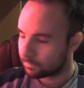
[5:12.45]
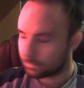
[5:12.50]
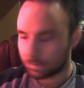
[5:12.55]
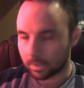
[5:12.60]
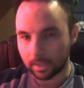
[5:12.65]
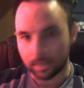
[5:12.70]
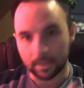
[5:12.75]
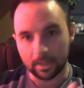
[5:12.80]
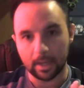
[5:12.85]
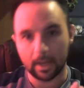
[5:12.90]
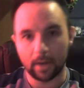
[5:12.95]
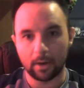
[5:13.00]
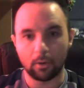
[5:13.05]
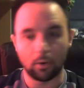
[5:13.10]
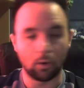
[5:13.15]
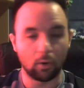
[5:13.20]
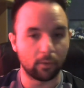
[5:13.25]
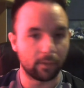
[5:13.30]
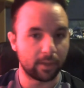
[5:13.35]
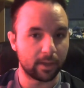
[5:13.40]
And now
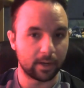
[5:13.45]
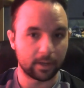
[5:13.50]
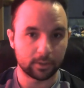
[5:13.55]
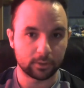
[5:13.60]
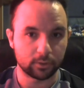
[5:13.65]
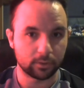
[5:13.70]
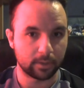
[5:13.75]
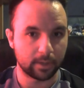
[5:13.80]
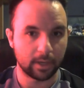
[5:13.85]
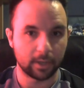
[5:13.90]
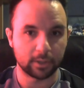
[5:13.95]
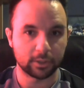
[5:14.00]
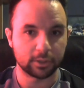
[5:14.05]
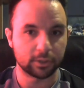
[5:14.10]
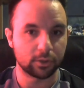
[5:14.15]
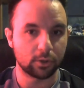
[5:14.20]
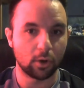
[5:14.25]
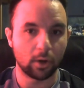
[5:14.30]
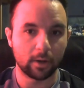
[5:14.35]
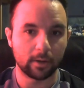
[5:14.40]
all that extra cash is
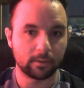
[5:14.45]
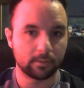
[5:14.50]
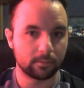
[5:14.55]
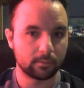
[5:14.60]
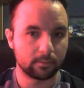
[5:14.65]
gone.